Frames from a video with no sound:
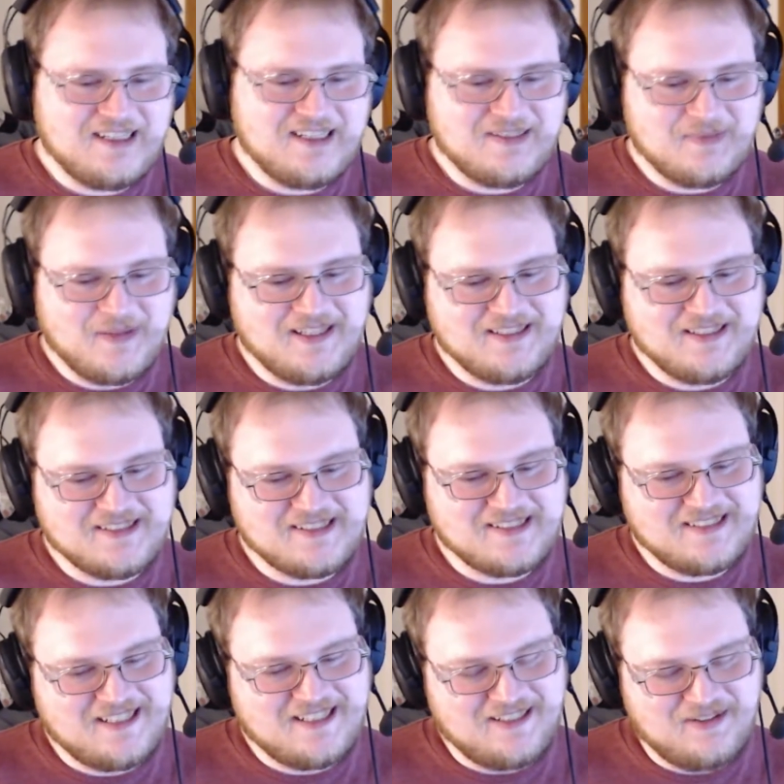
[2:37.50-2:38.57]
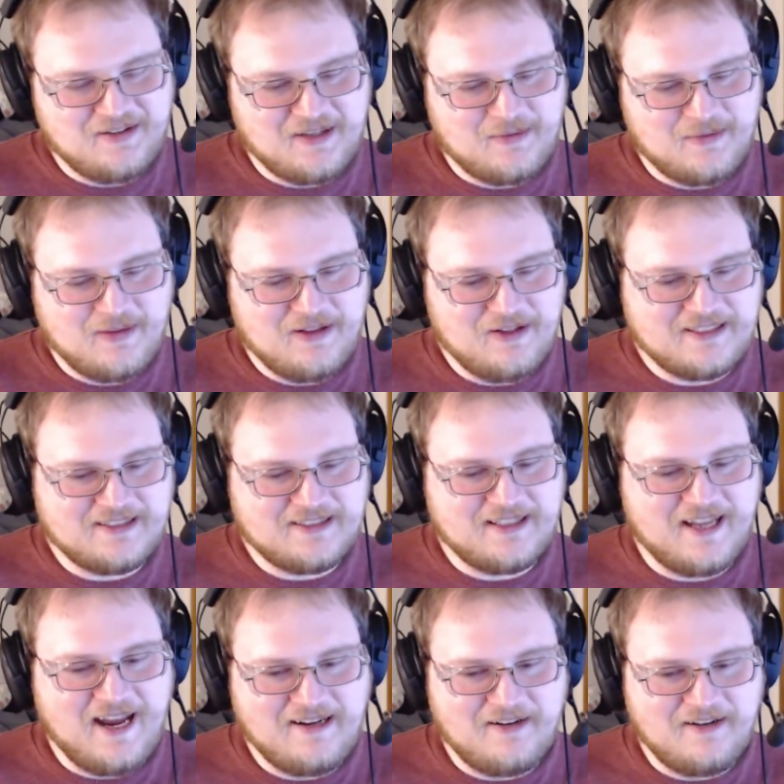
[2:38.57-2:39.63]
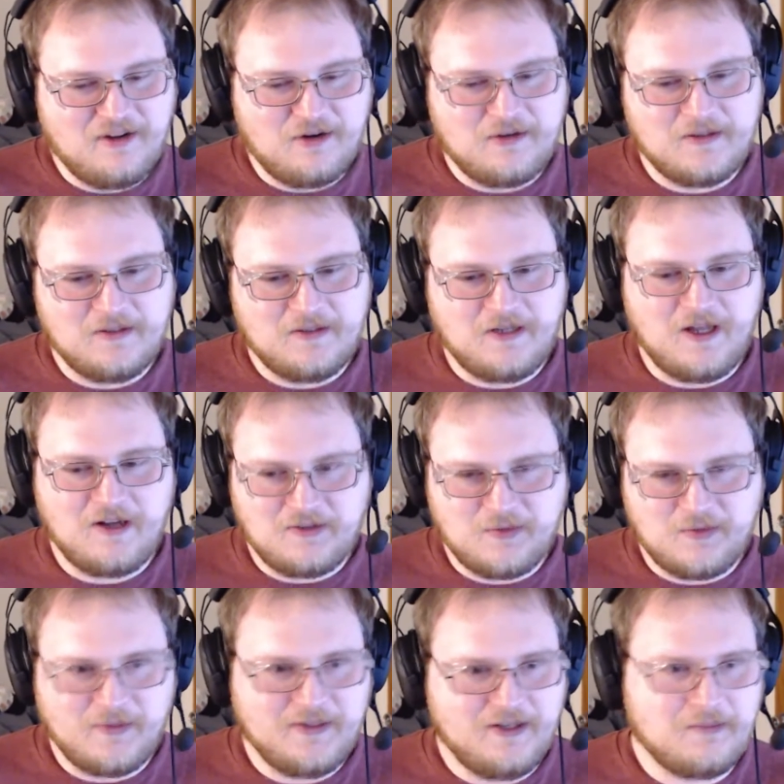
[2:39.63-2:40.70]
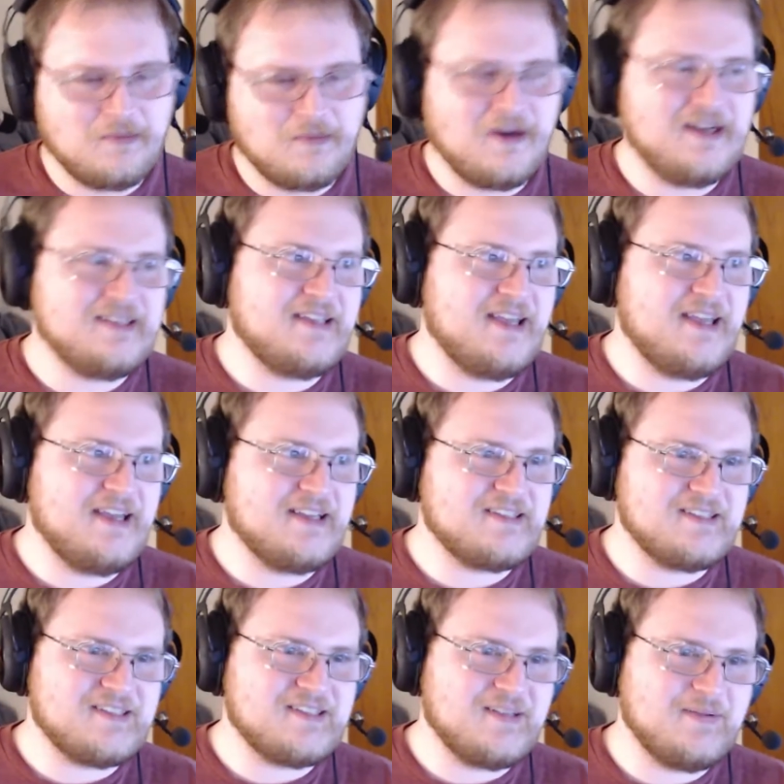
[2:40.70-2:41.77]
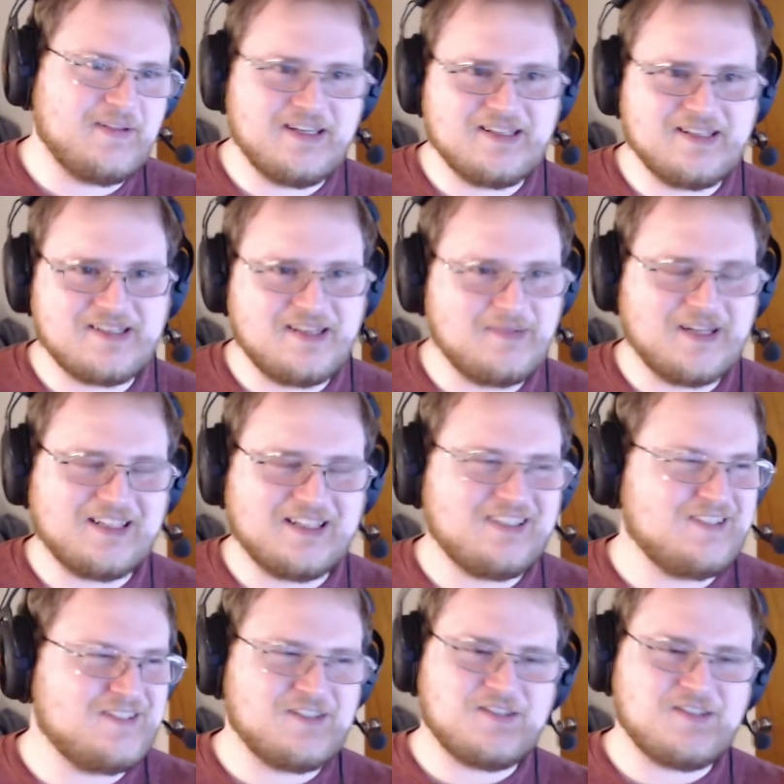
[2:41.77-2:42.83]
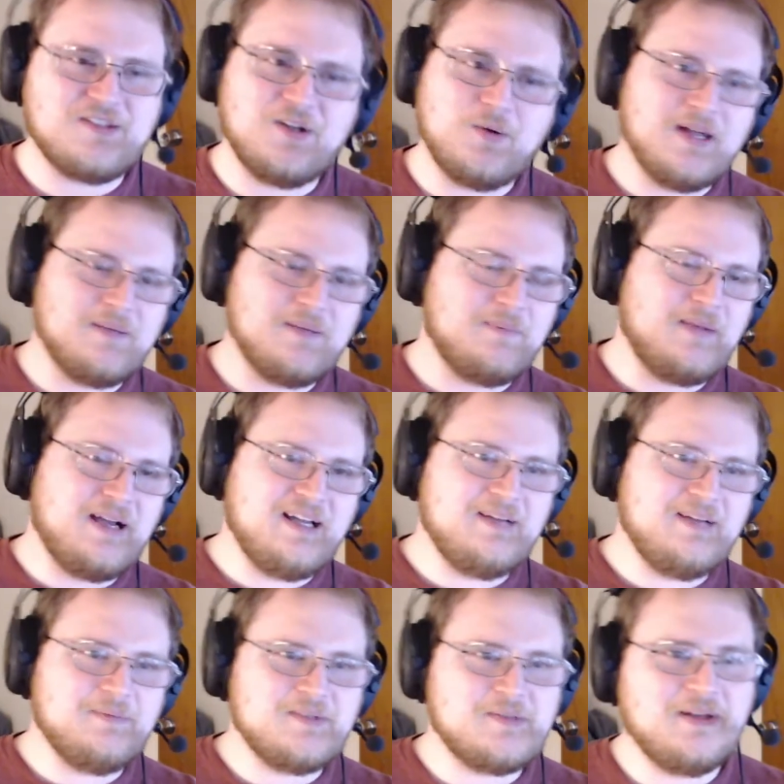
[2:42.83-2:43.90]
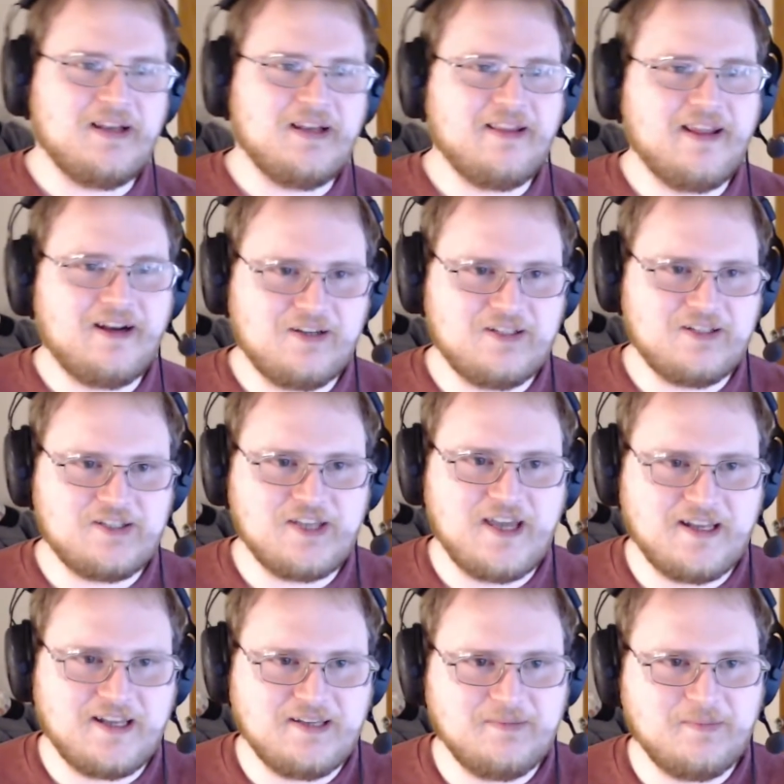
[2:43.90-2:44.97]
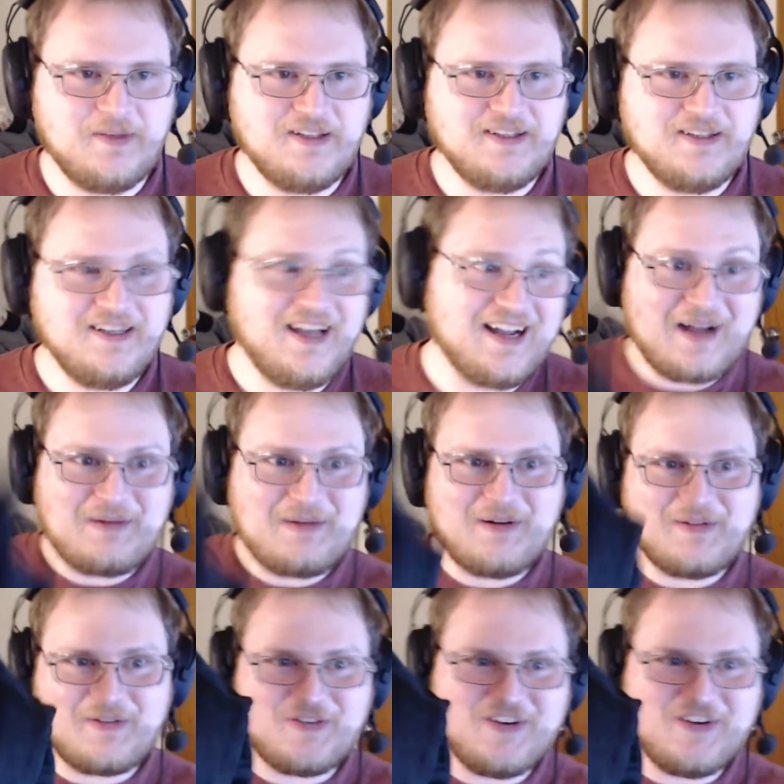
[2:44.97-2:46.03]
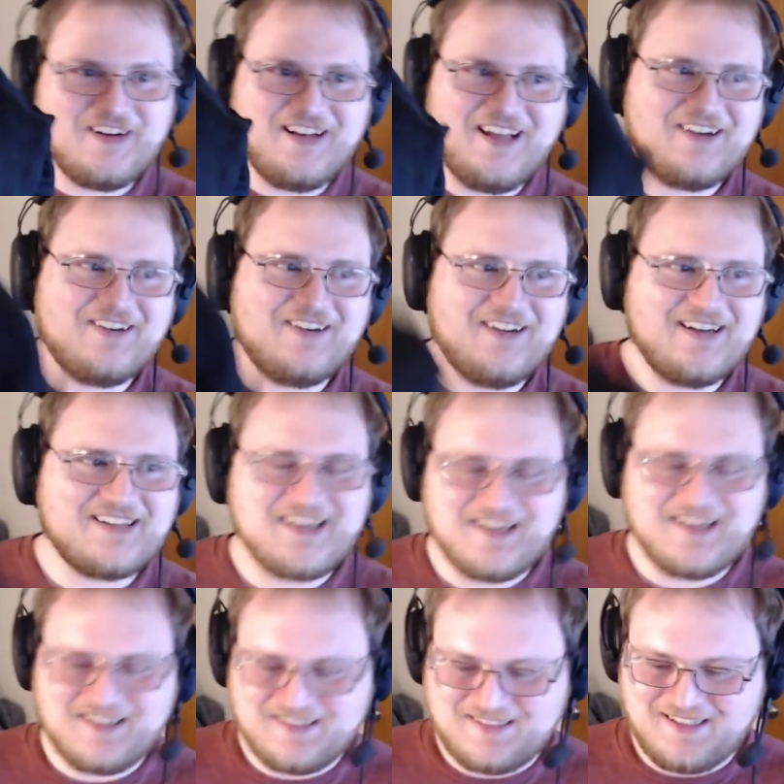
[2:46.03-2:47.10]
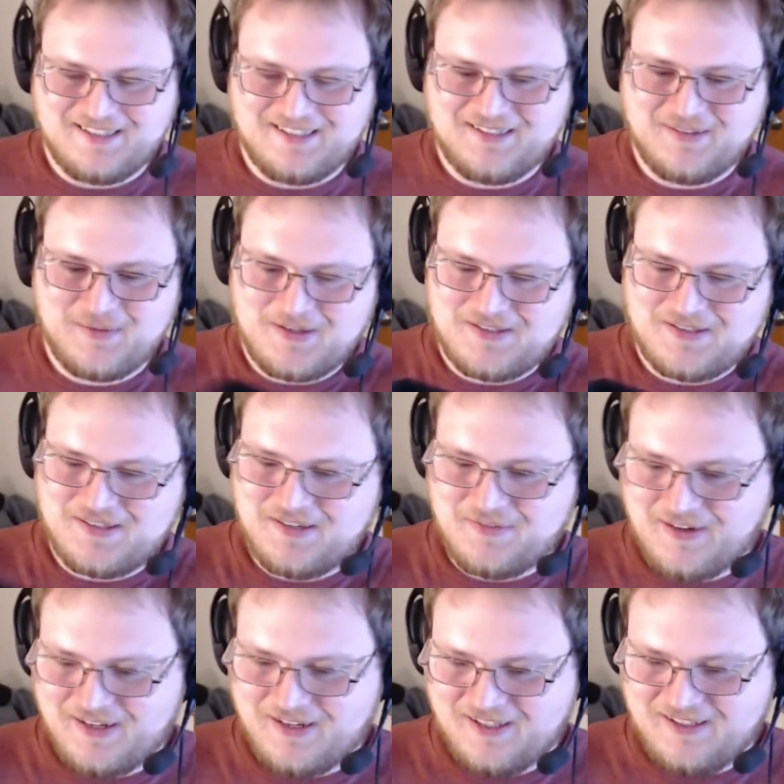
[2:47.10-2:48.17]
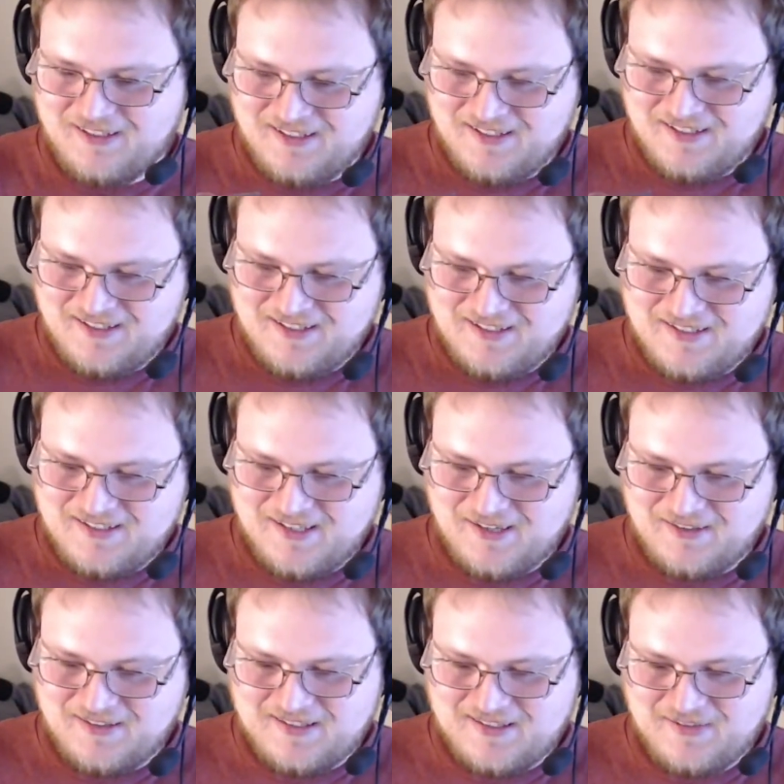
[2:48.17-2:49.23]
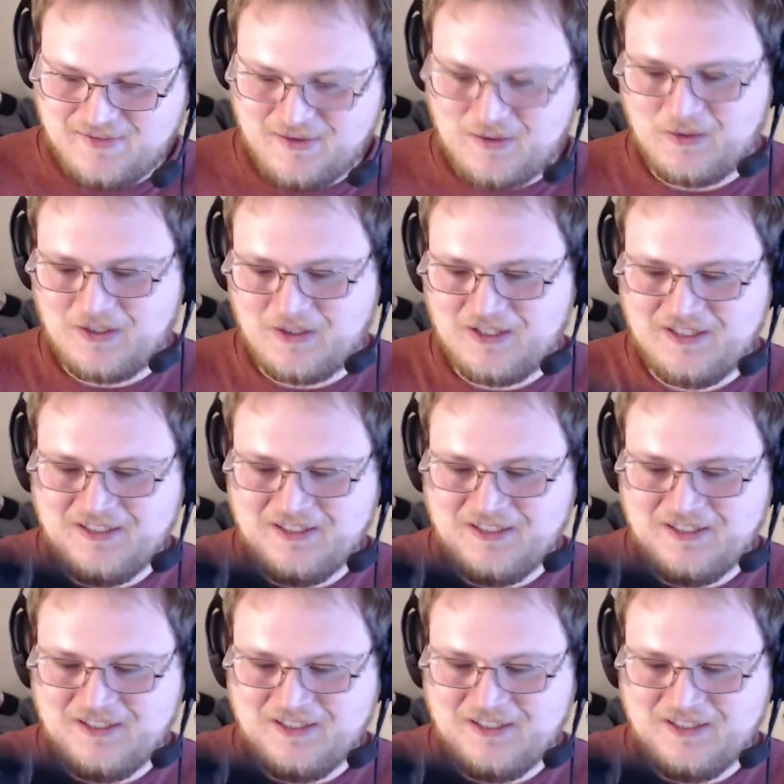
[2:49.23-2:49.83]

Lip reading: Because I don't know, like when I looked at the $80 and $120 price tags on some of these, I'm like, there's just no way I'm spending that on a jacket. But I got one for free now, and it's got work stuff on it, so that's even cooler.